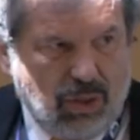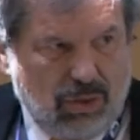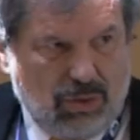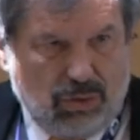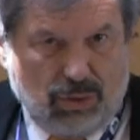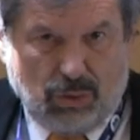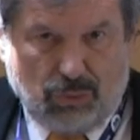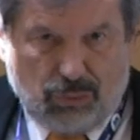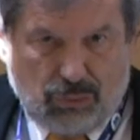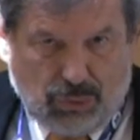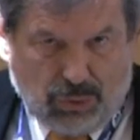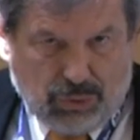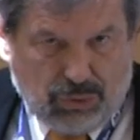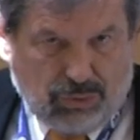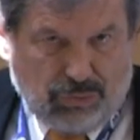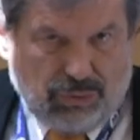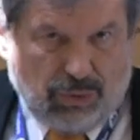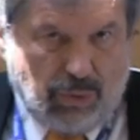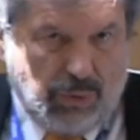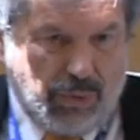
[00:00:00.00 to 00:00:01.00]
So first
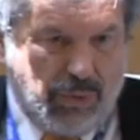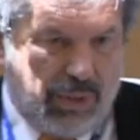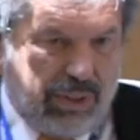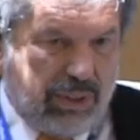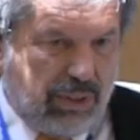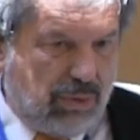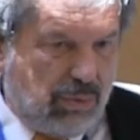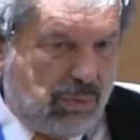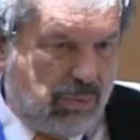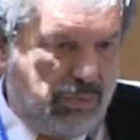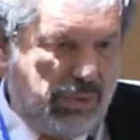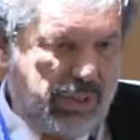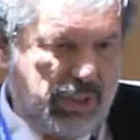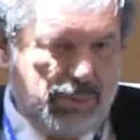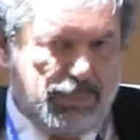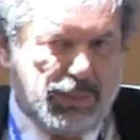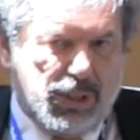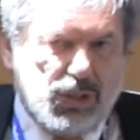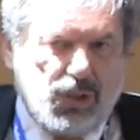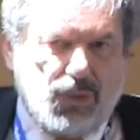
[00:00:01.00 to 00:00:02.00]
of all, thank you
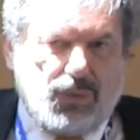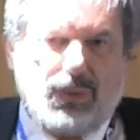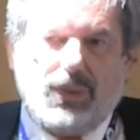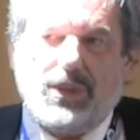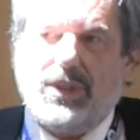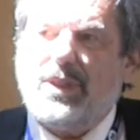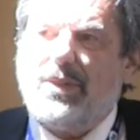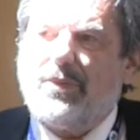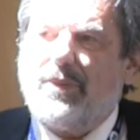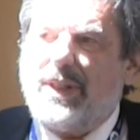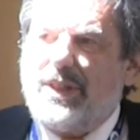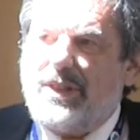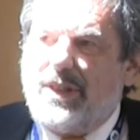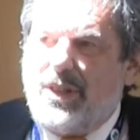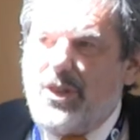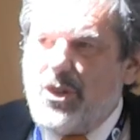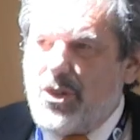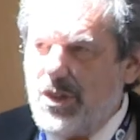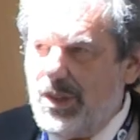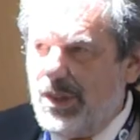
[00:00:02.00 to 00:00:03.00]
very much for the
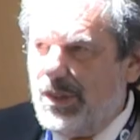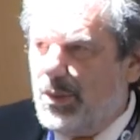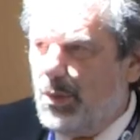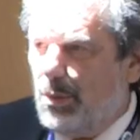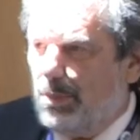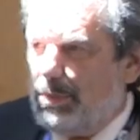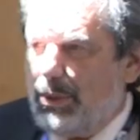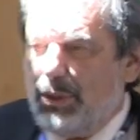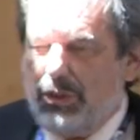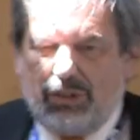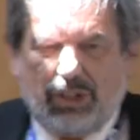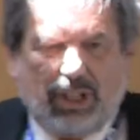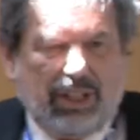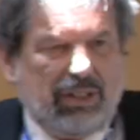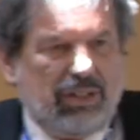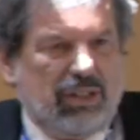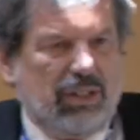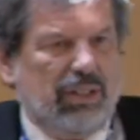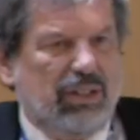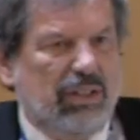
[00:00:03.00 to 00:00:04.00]
invitation to
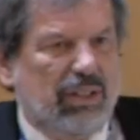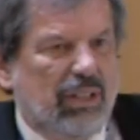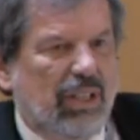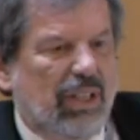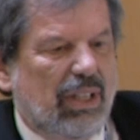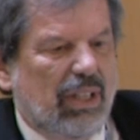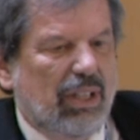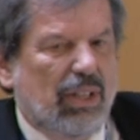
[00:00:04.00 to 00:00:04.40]
present here